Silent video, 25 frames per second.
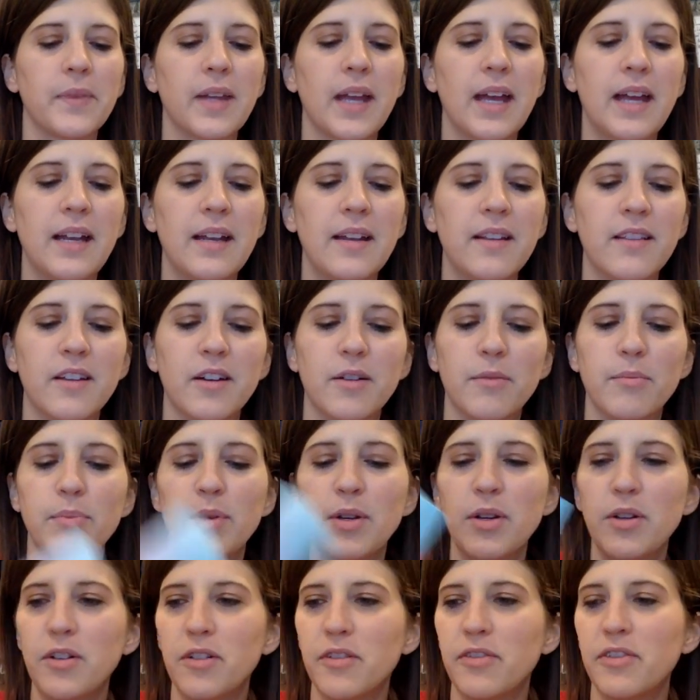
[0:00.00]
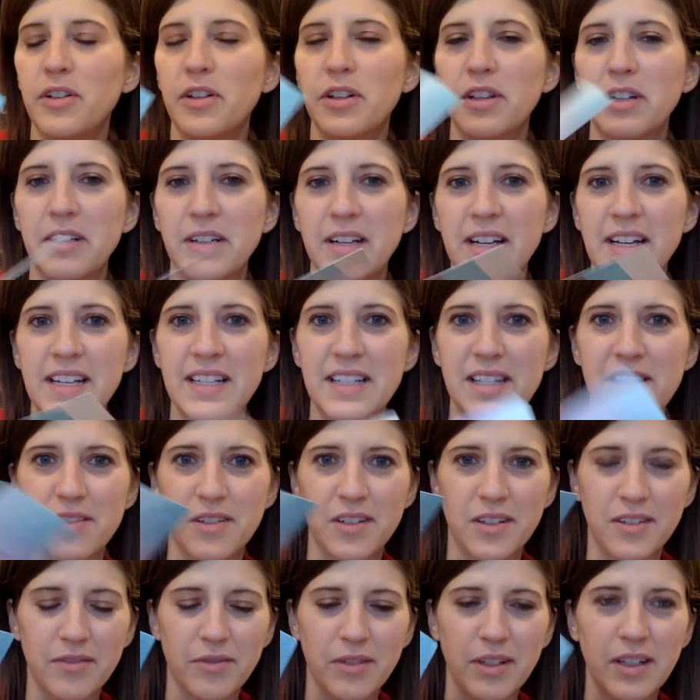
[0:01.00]
And they're beautiful, they're nice, they're
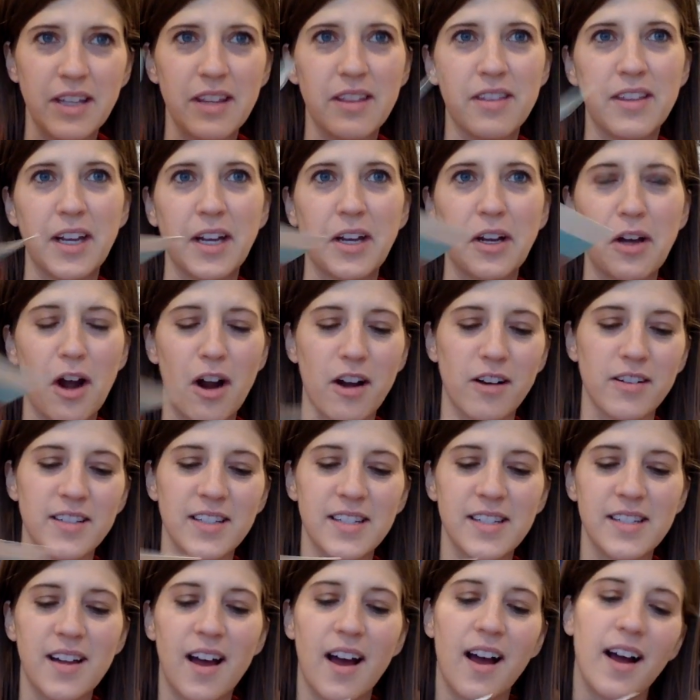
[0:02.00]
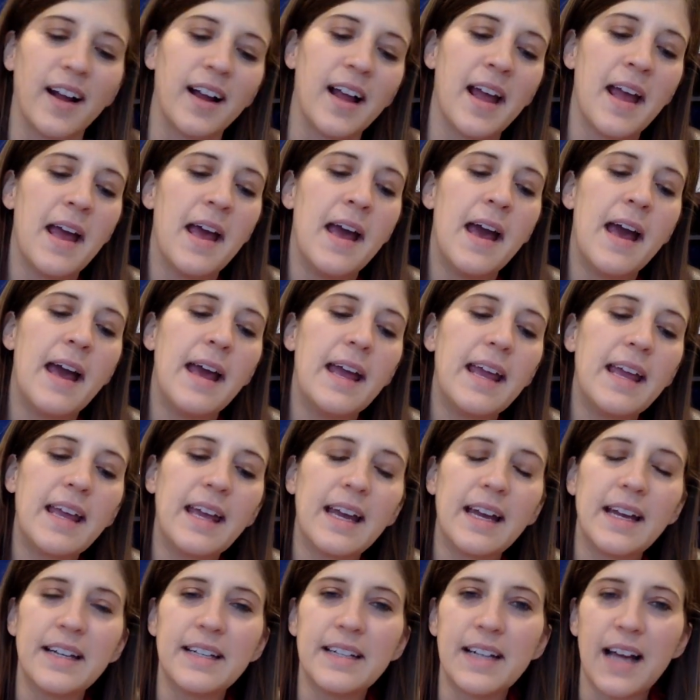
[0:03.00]
on really thick cardstock.
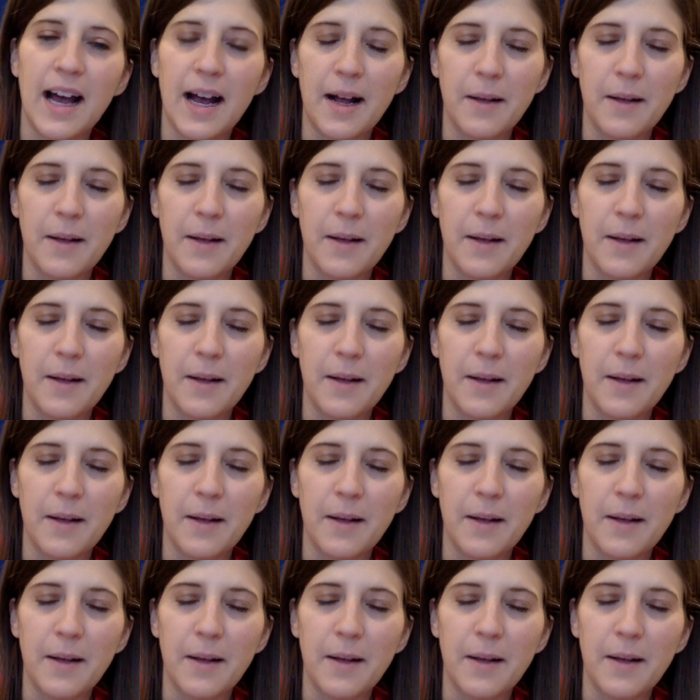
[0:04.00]
And